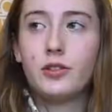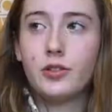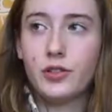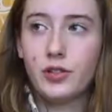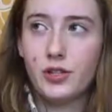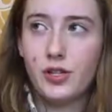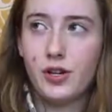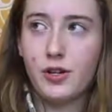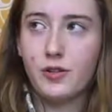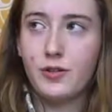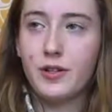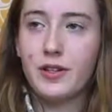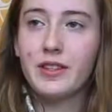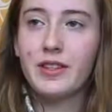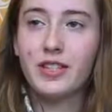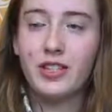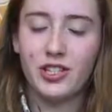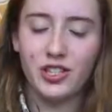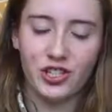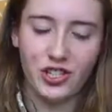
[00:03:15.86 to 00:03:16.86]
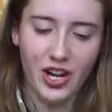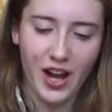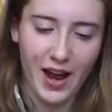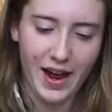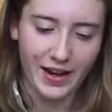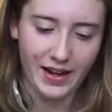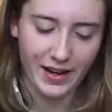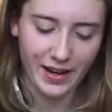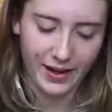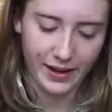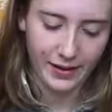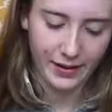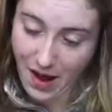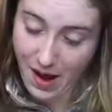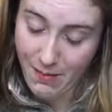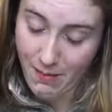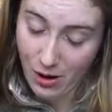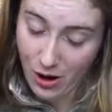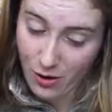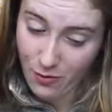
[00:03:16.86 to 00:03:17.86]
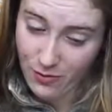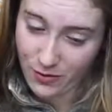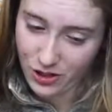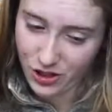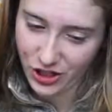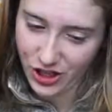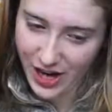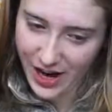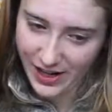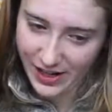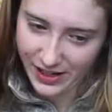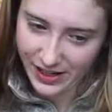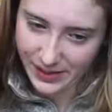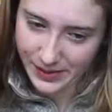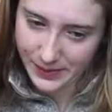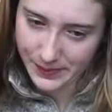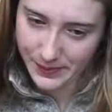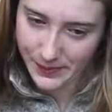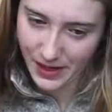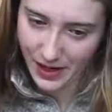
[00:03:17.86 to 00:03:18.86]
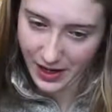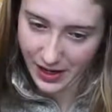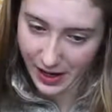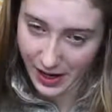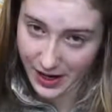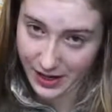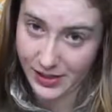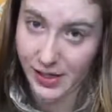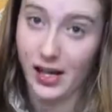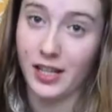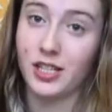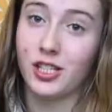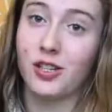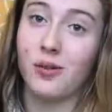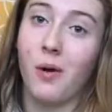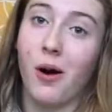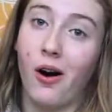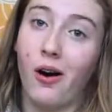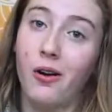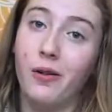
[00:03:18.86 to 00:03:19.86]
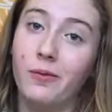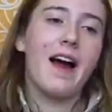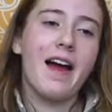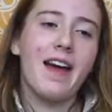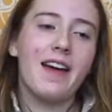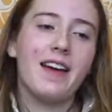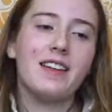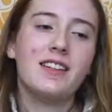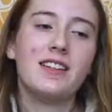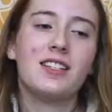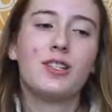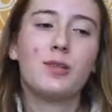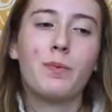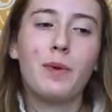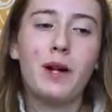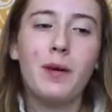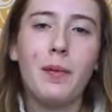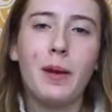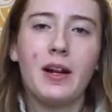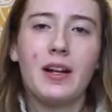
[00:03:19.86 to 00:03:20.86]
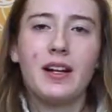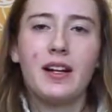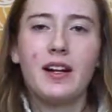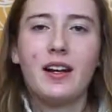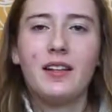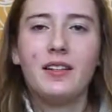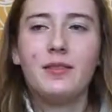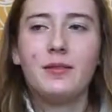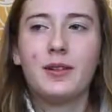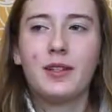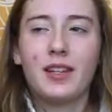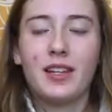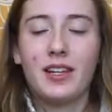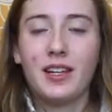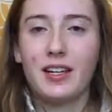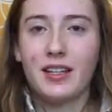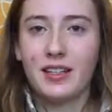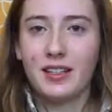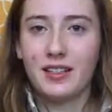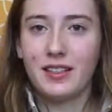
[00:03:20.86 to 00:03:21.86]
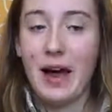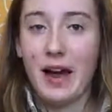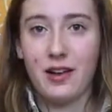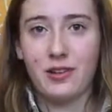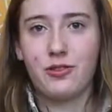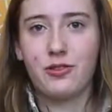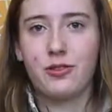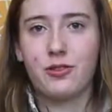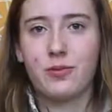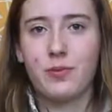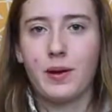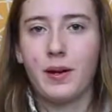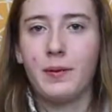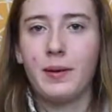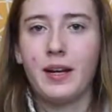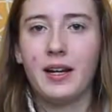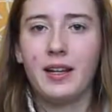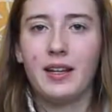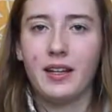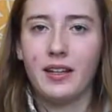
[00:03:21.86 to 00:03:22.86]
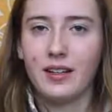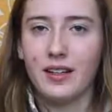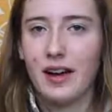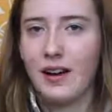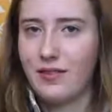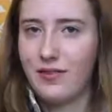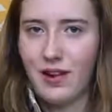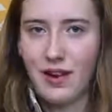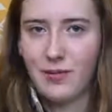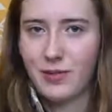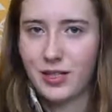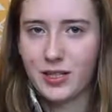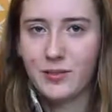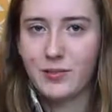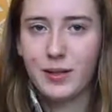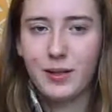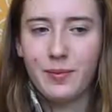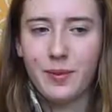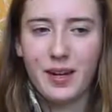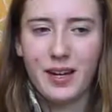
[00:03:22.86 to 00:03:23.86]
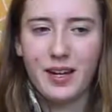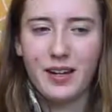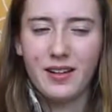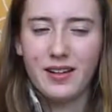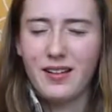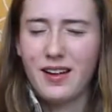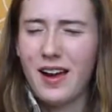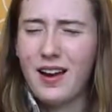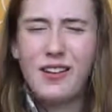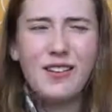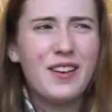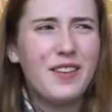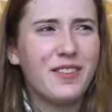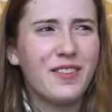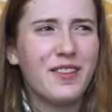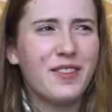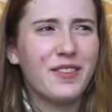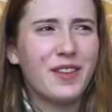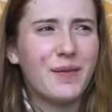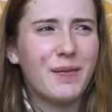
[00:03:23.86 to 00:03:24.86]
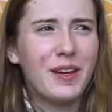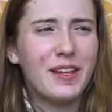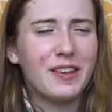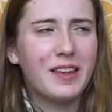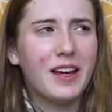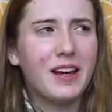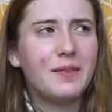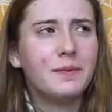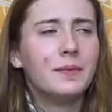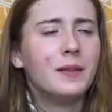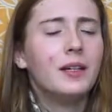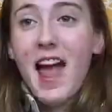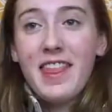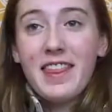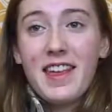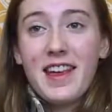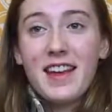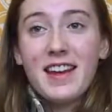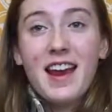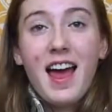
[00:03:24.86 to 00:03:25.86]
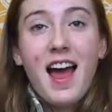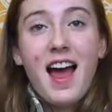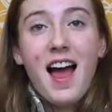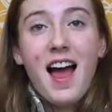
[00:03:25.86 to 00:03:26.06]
So this jacket, I bought one jacket and I got a size small. I spray painted it with actual spray paint, not fabric spray paint. I don't even know if they make that. And then